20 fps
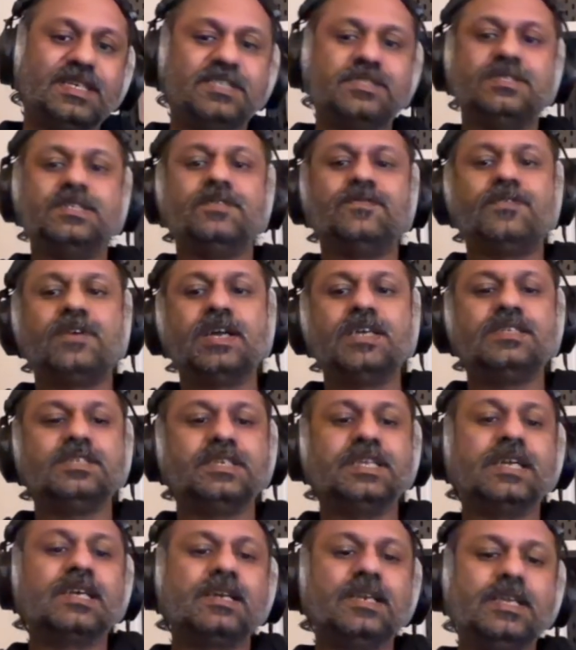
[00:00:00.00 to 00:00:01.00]
is defined
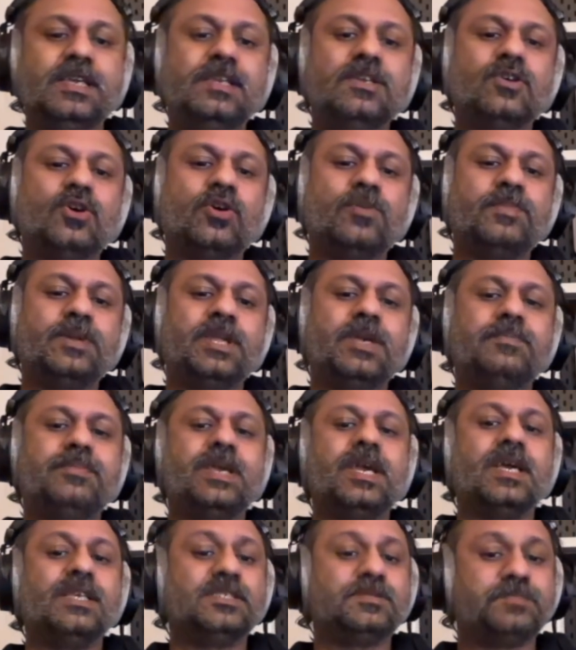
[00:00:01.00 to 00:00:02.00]
in a clean
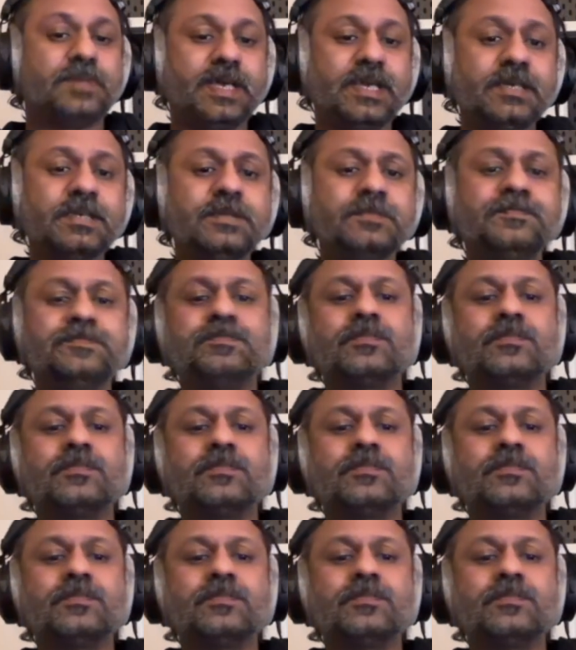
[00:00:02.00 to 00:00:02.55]
OpenAPI spec,